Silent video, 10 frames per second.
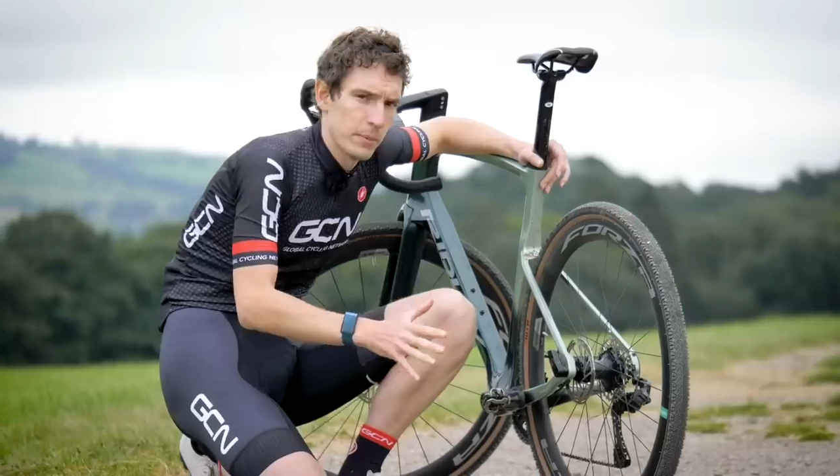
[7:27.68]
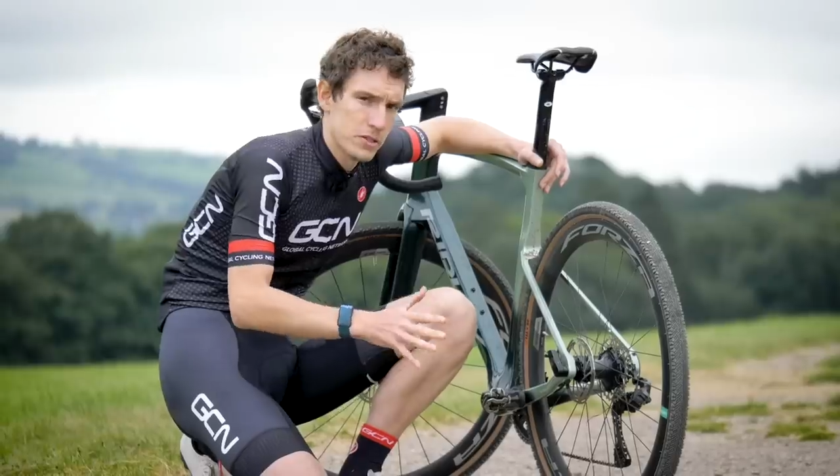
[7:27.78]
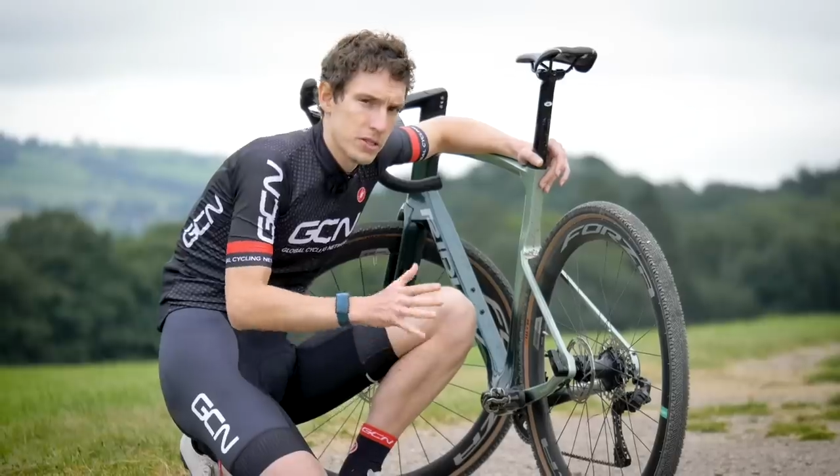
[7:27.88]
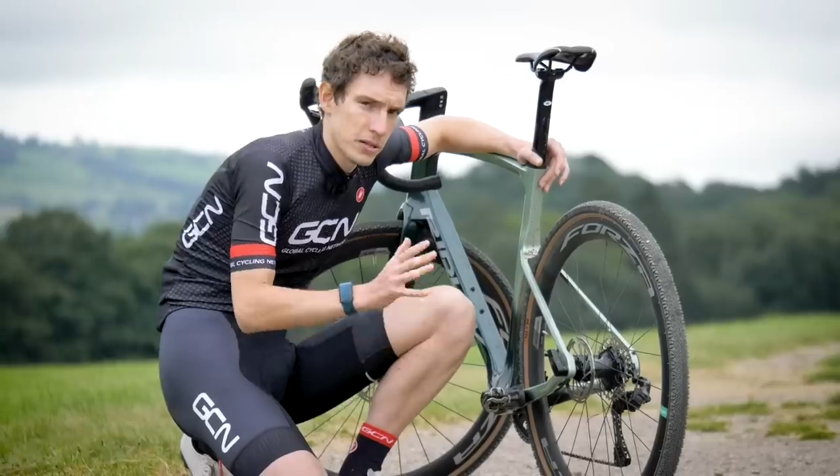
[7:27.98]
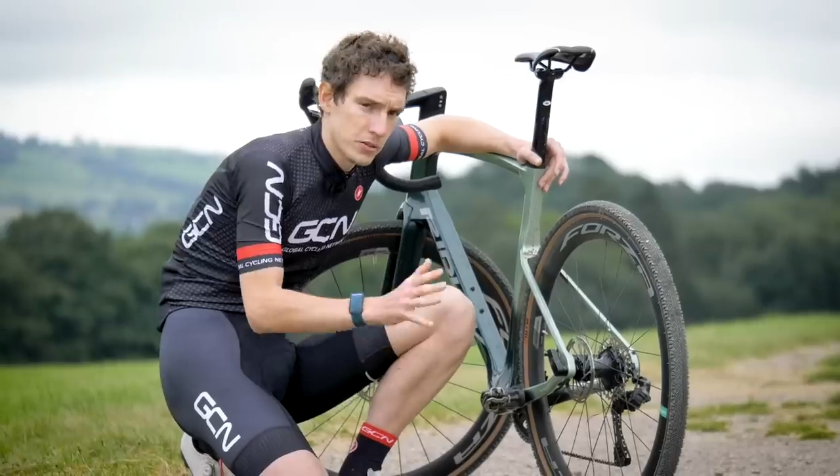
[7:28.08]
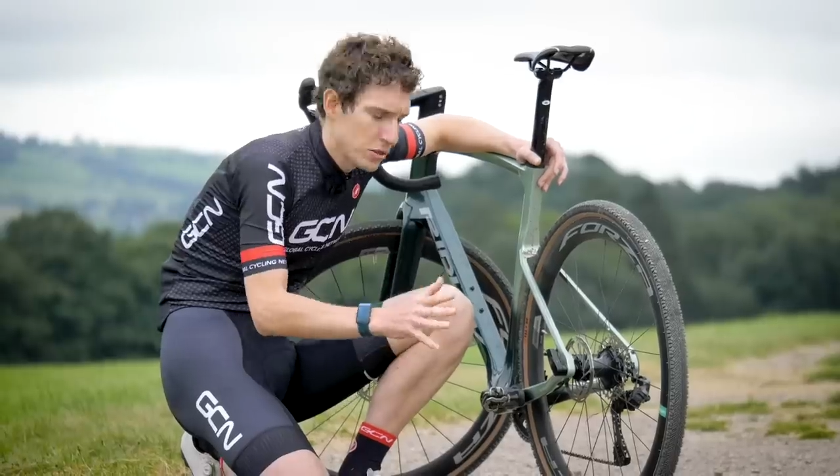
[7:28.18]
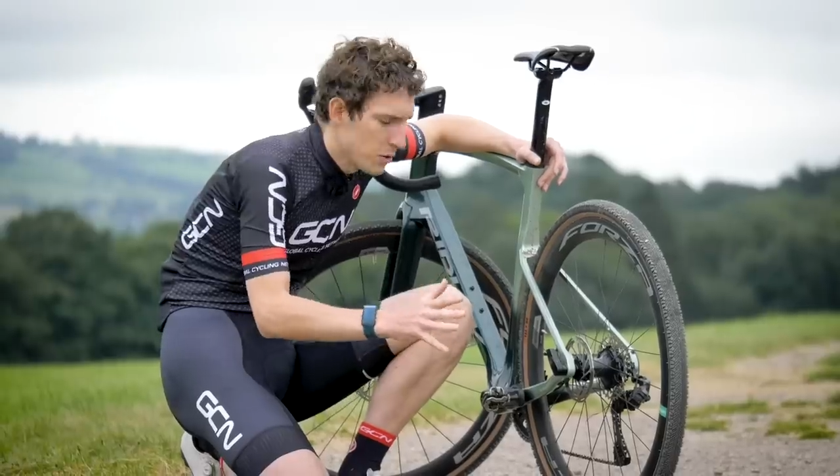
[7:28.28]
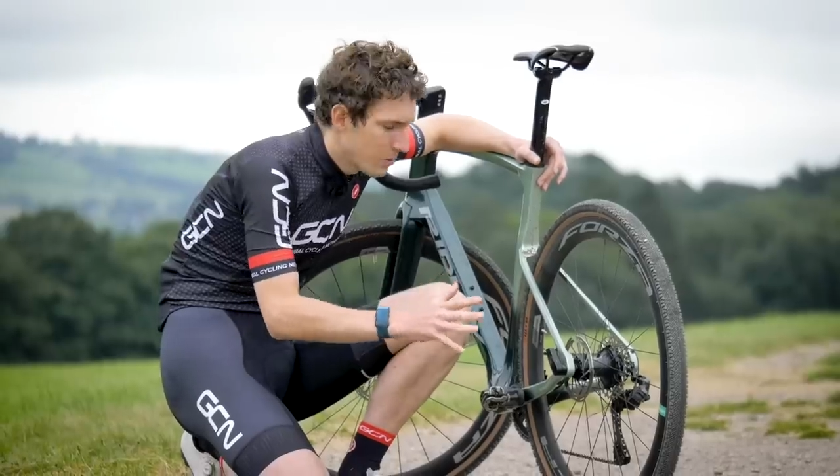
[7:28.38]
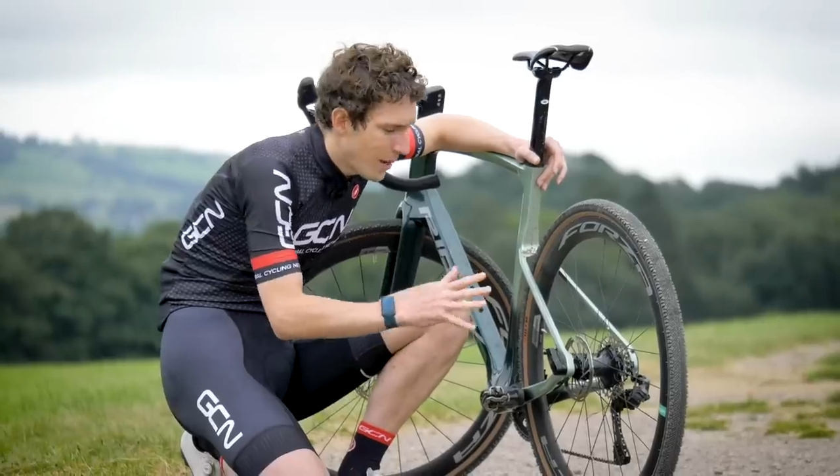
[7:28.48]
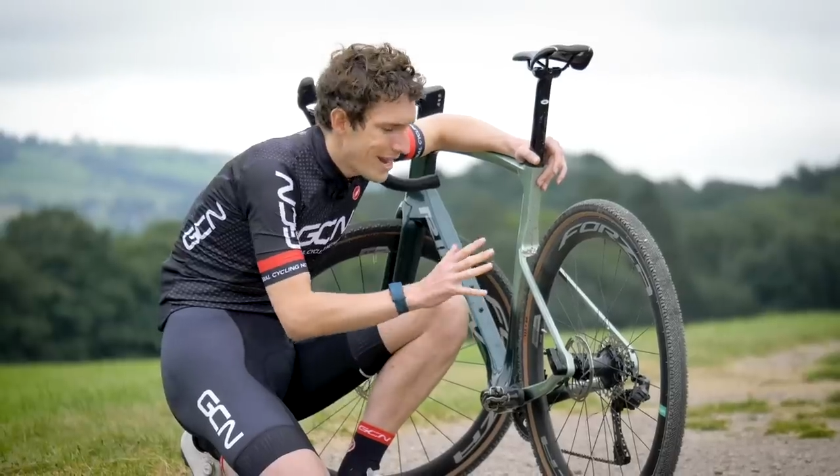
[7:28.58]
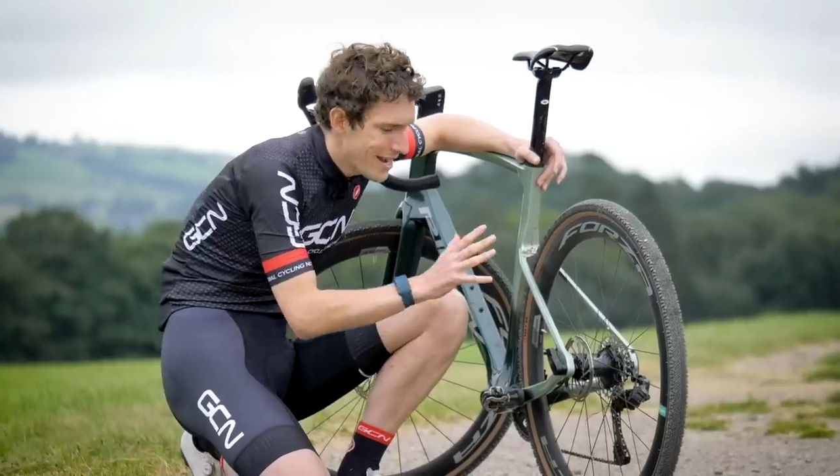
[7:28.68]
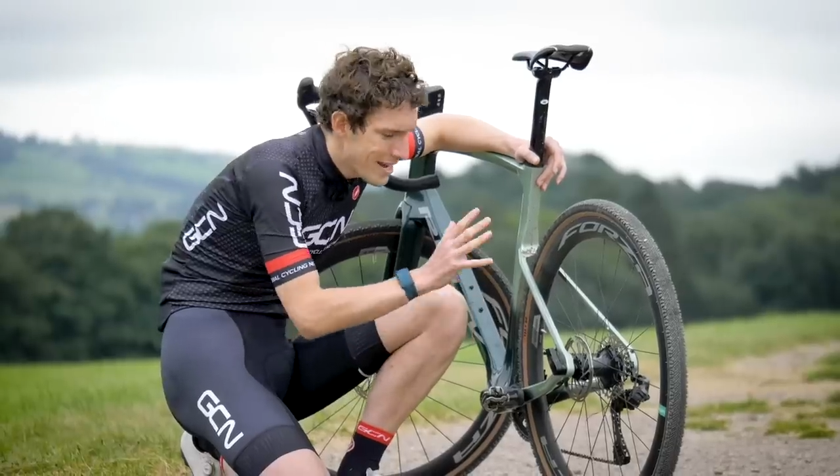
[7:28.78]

up on the channel soon, but in a